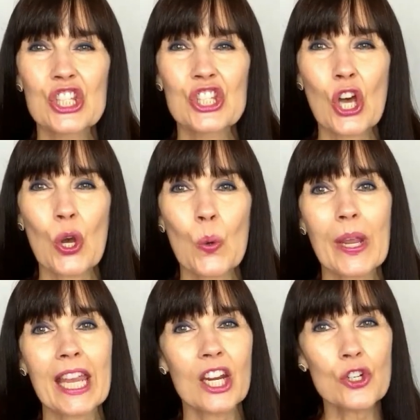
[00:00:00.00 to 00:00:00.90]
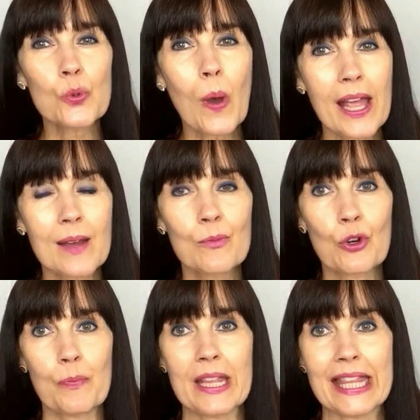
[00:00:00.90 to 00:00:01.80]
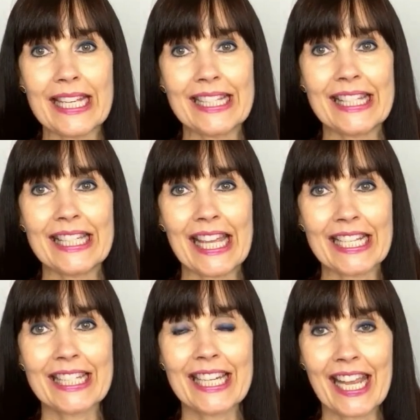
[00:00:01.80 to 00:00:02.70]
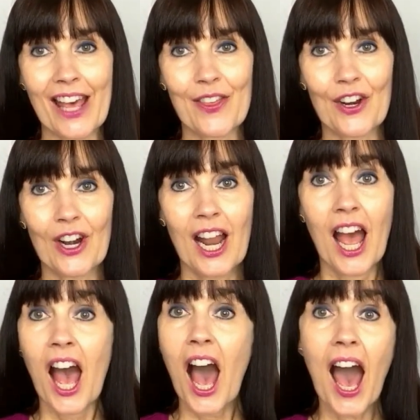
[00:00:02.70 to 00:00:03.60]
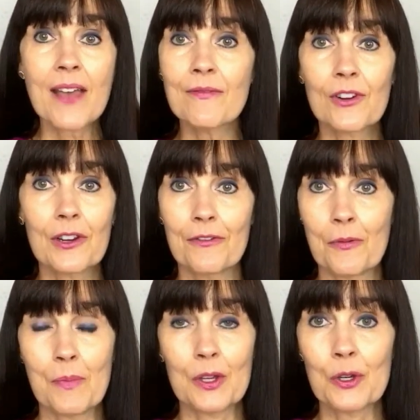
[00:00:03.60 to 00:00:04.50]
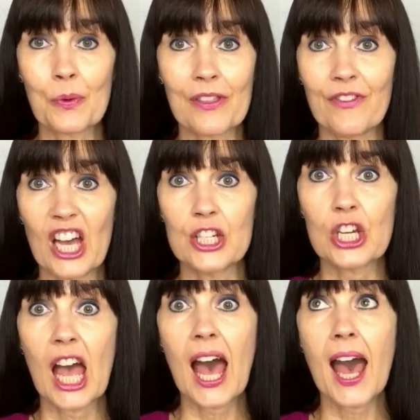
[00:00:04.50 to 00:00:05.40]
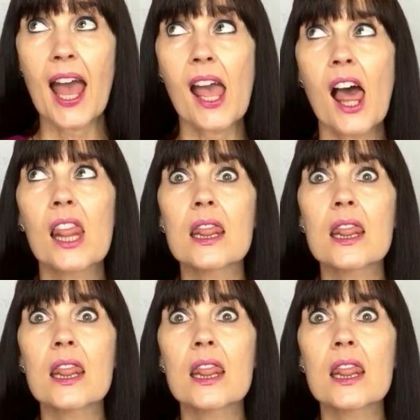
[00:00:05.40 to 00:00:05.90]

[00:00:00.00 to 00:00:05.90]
So here's why I'm grouping these things together. I'm very familiar with fudge. I